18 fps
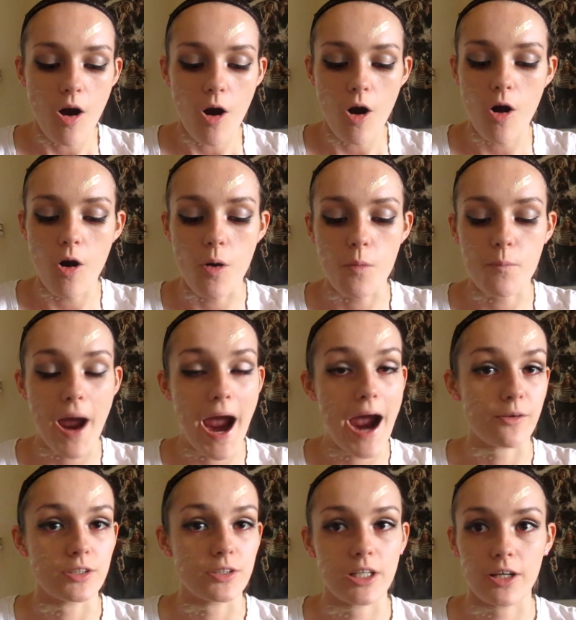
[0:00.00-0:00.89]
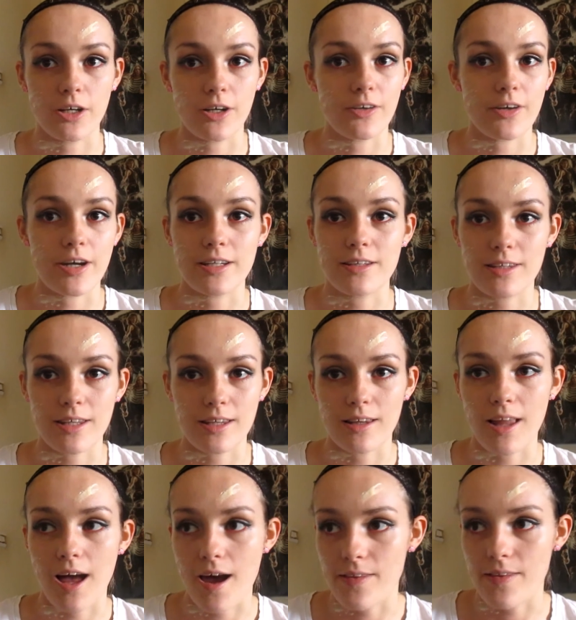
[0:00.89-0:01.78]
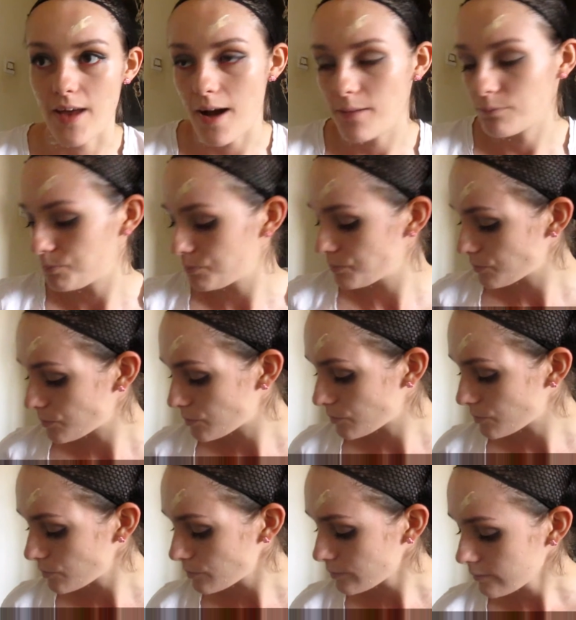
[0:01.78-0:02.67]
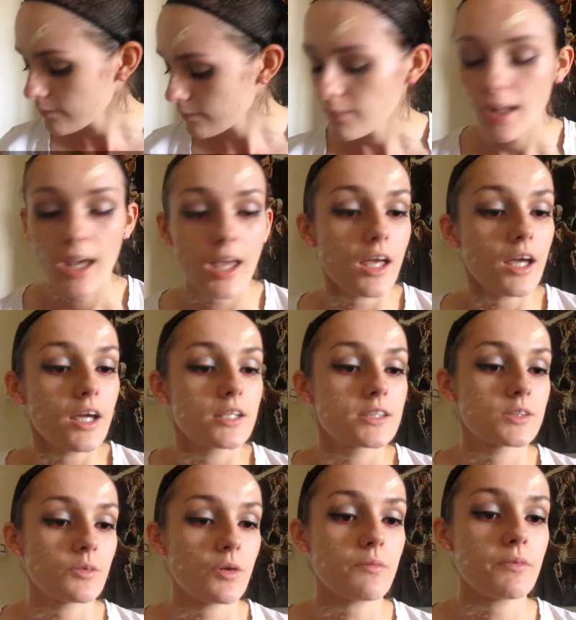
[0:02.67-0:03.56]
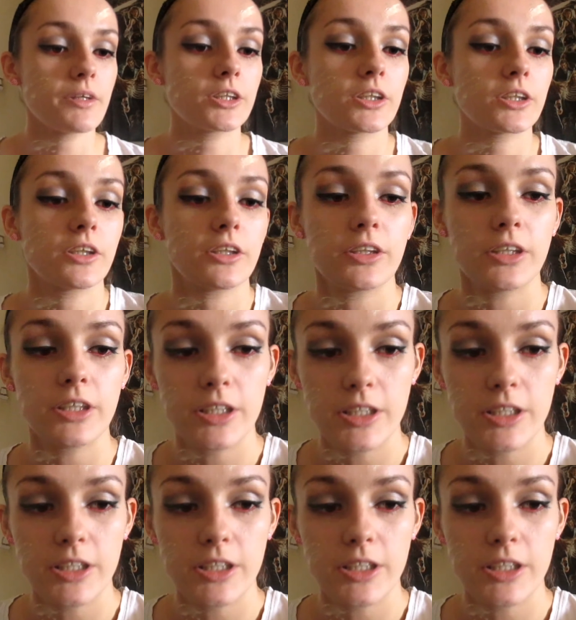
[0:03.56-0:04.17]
or powder or anything like that. So what I'm actually going to